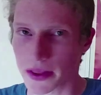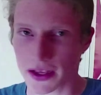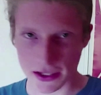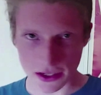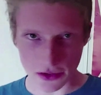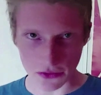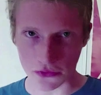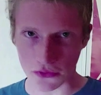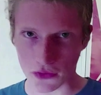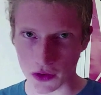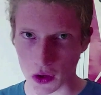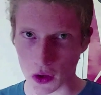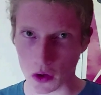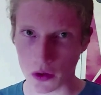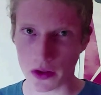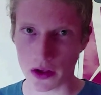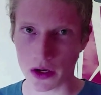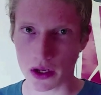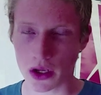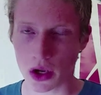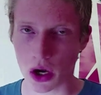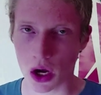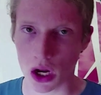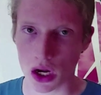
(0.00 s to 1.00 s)
there's a few that
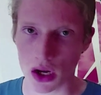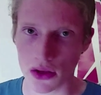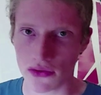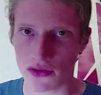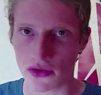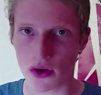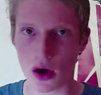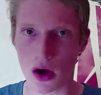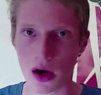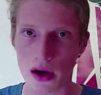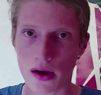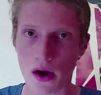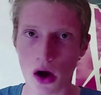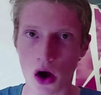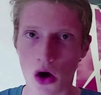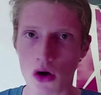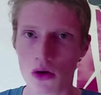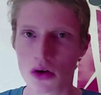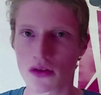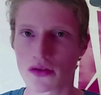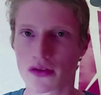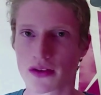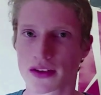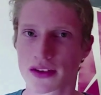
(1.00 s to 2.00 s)
are kind of, I
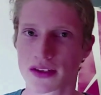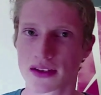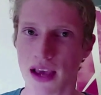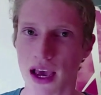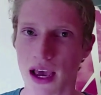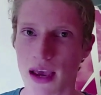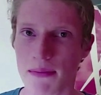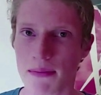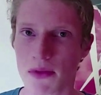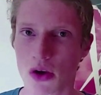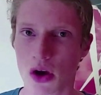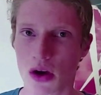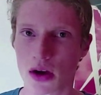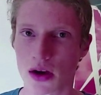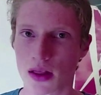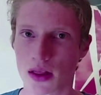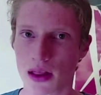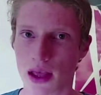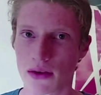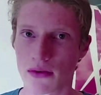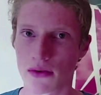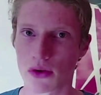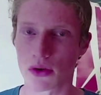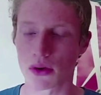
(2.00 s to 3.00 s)
hold on the same kind of
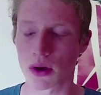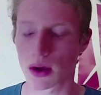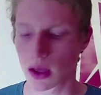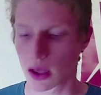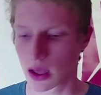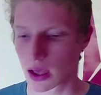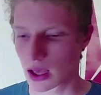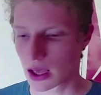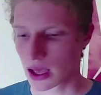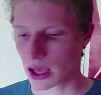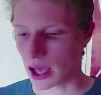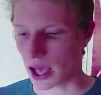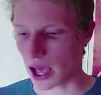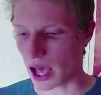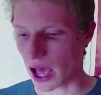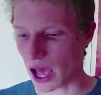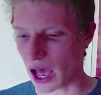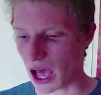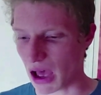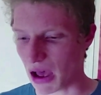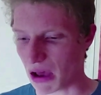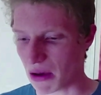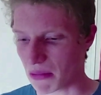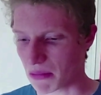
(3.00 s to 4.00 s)
level.
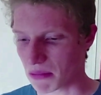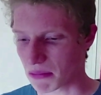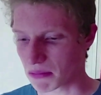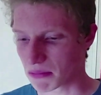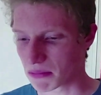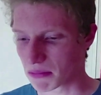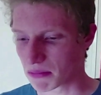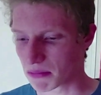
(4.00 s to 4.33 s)
Um,